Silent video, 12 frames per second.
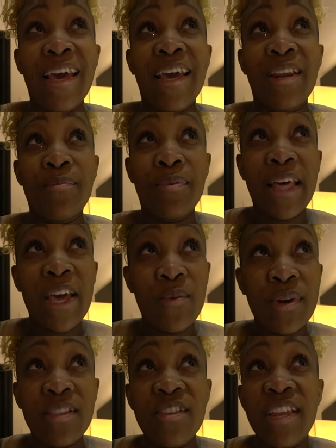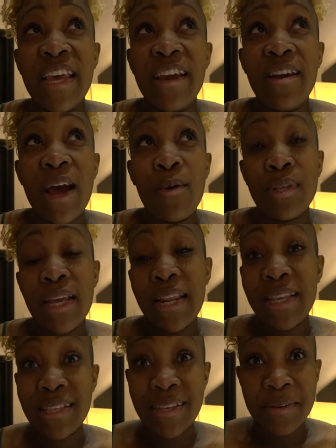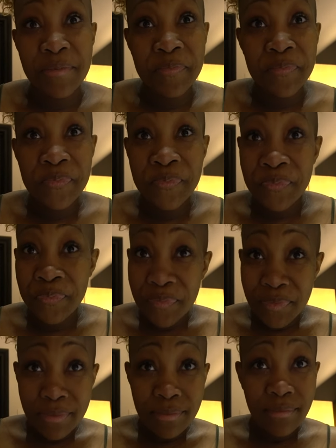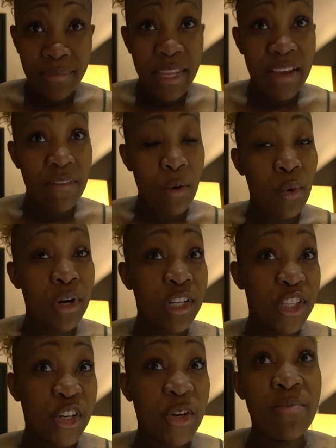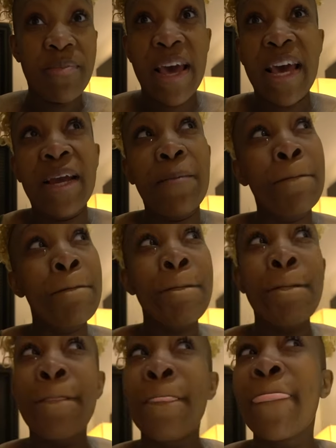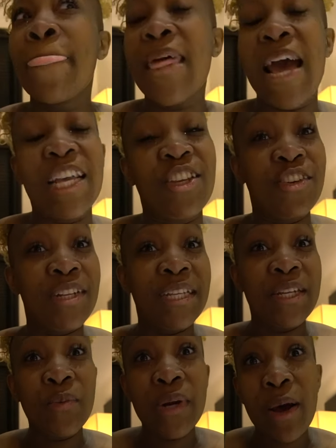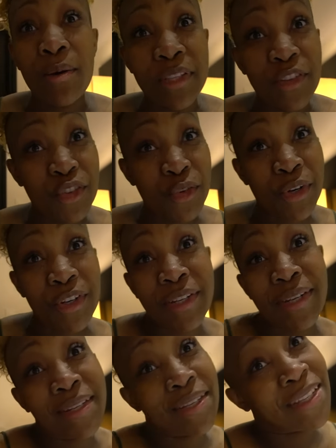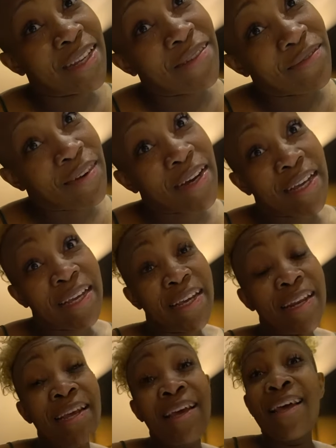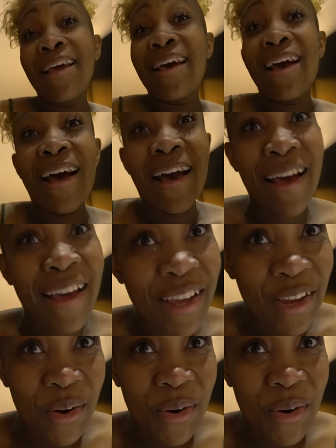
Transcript: and the plane went into the air, I was like, that's it. If I wanted to turn back, I should have did it when I was in Georgia and just said, fuck it, I ain't